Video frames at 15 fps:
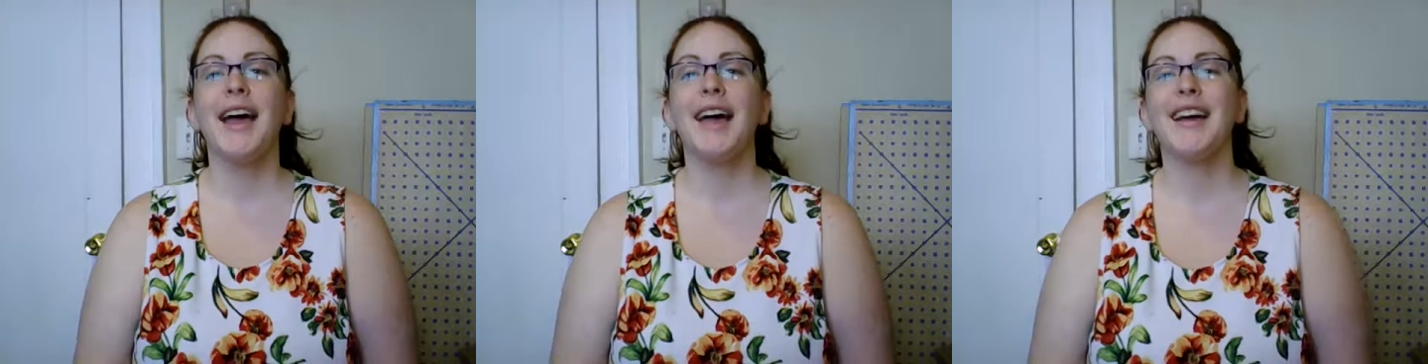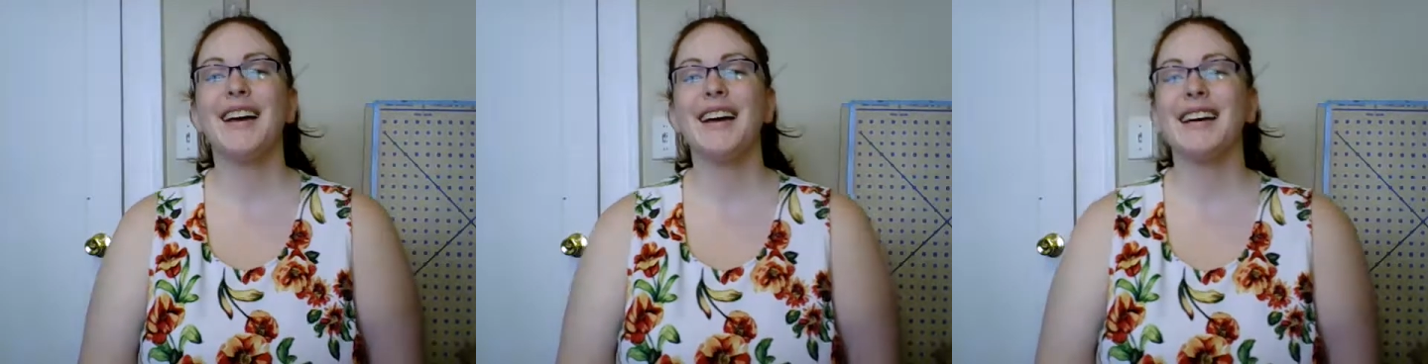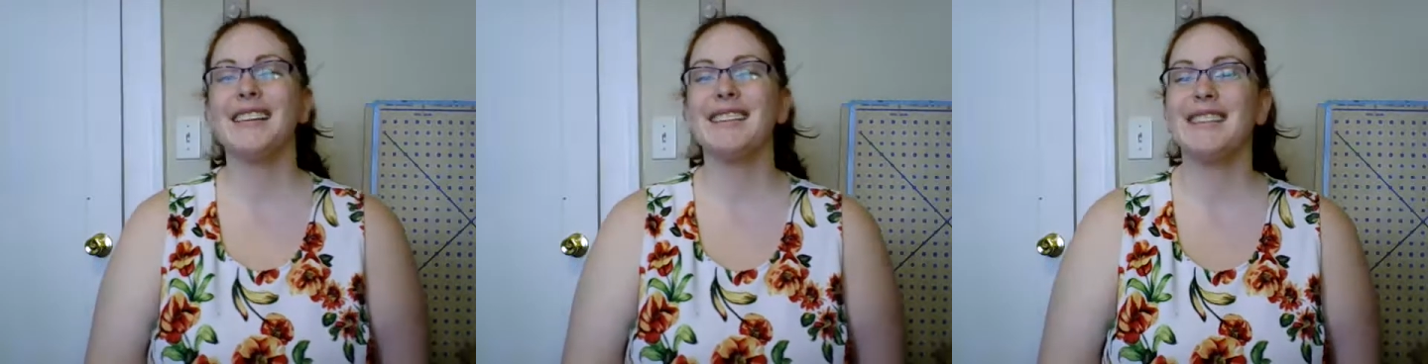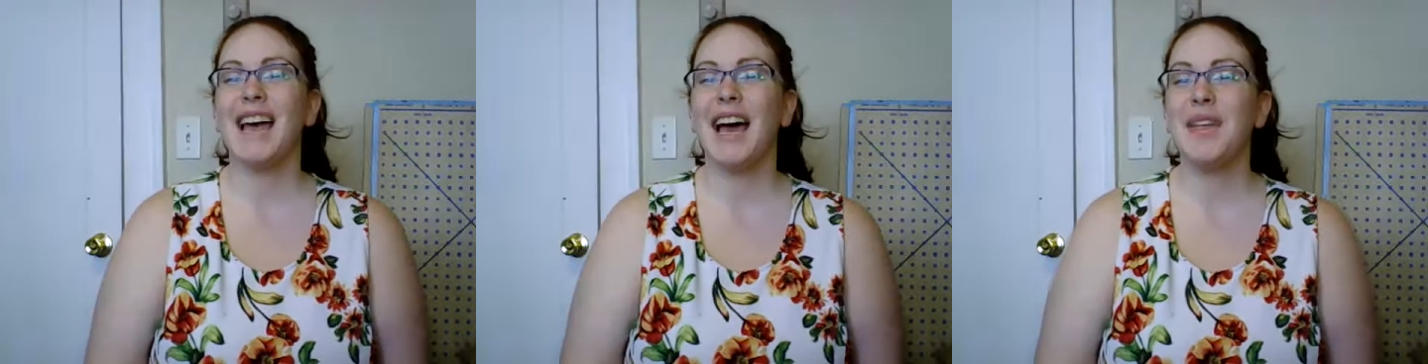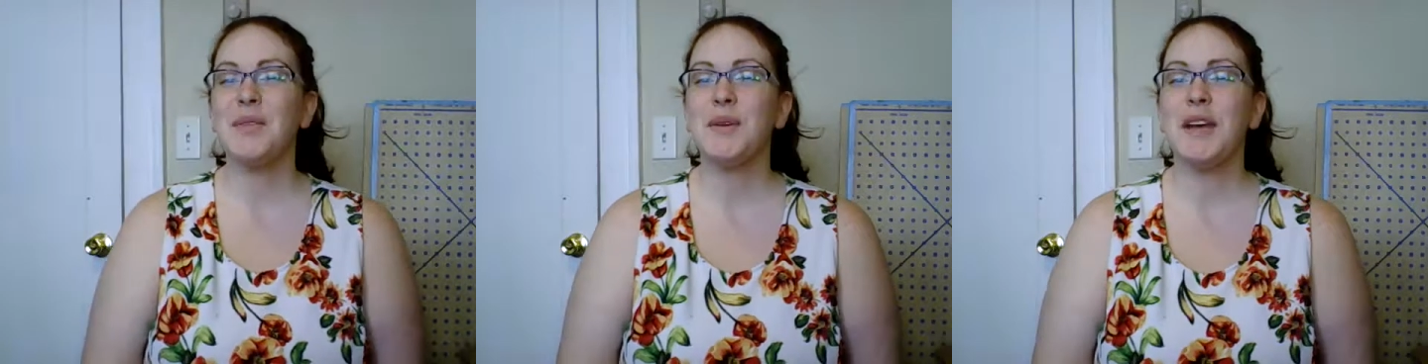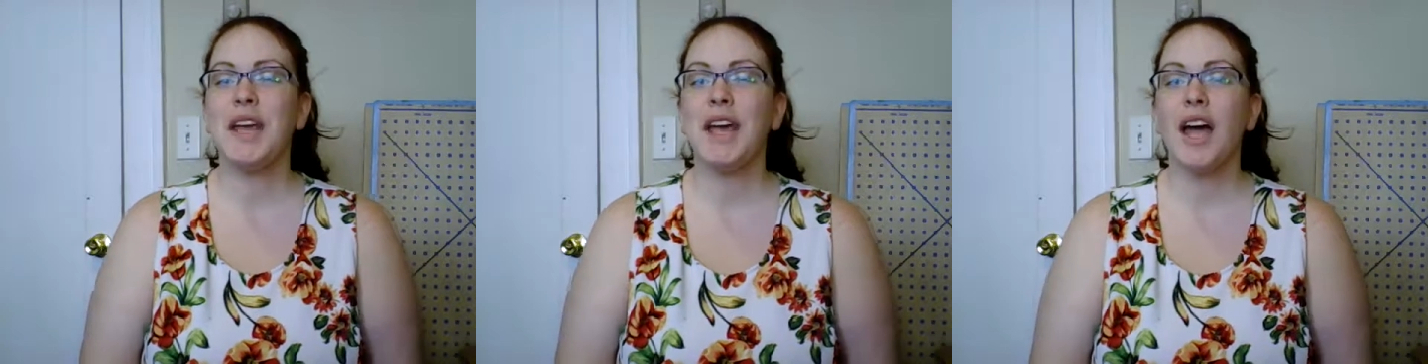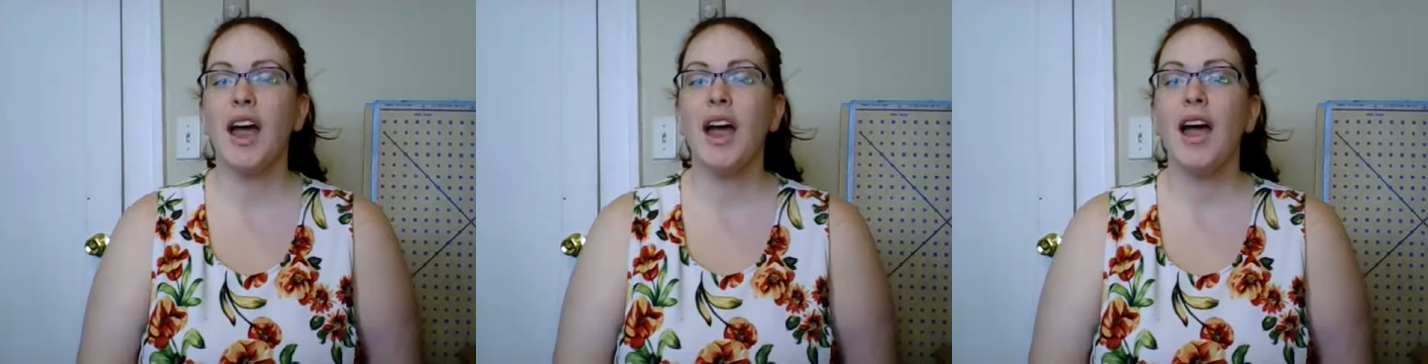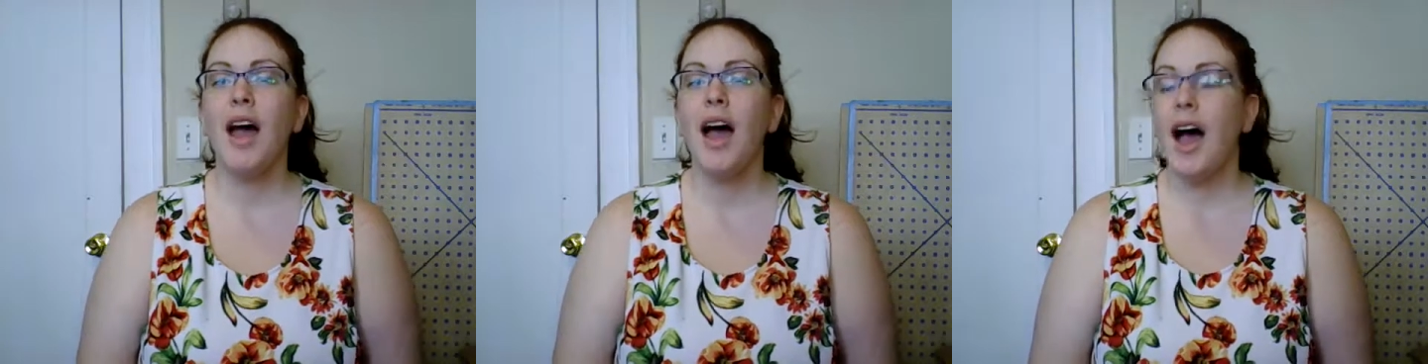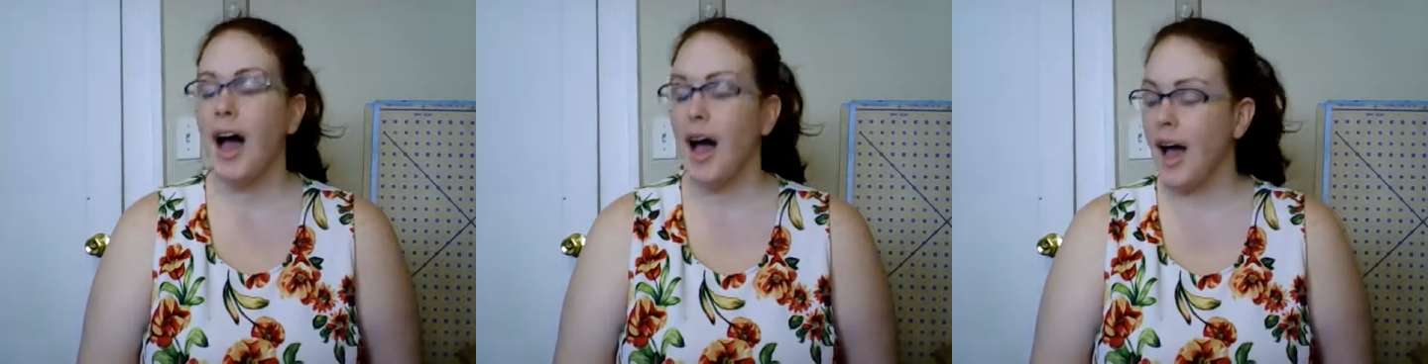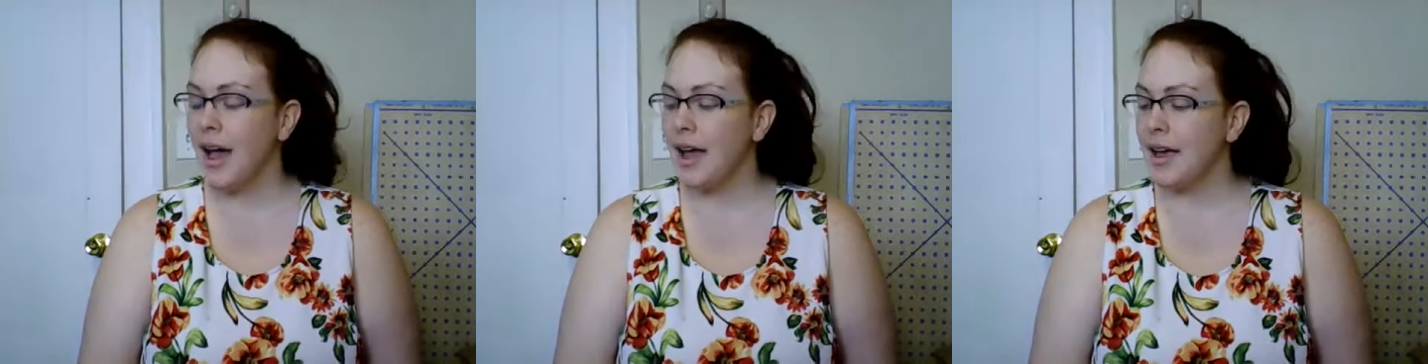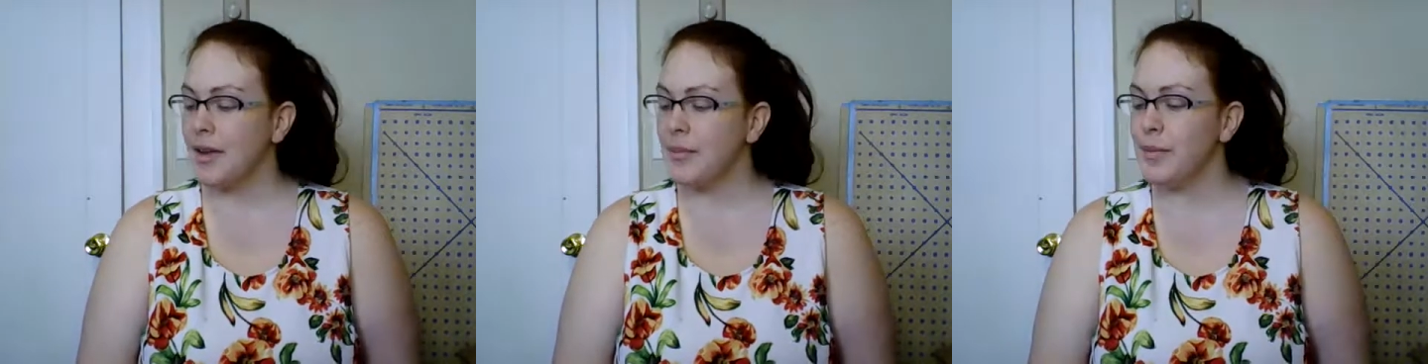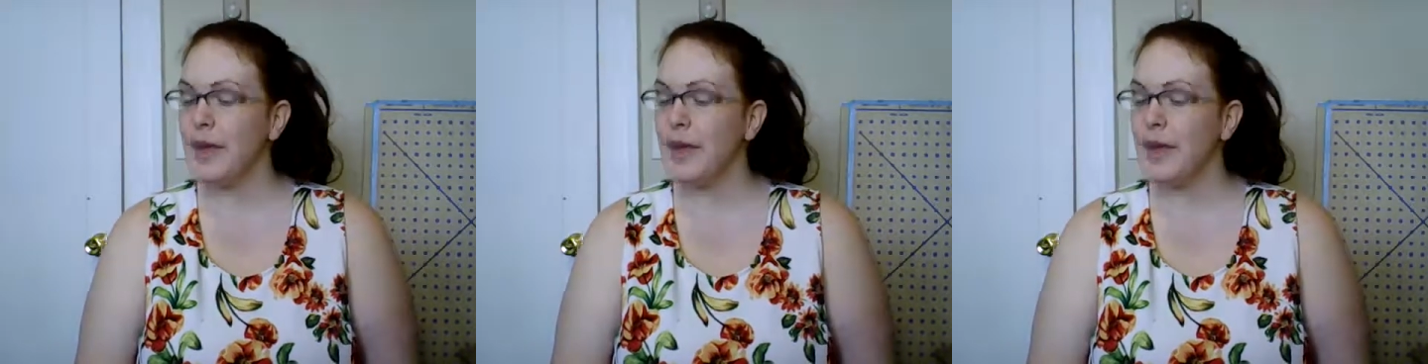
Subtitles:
Hey guys, Catherine here. I am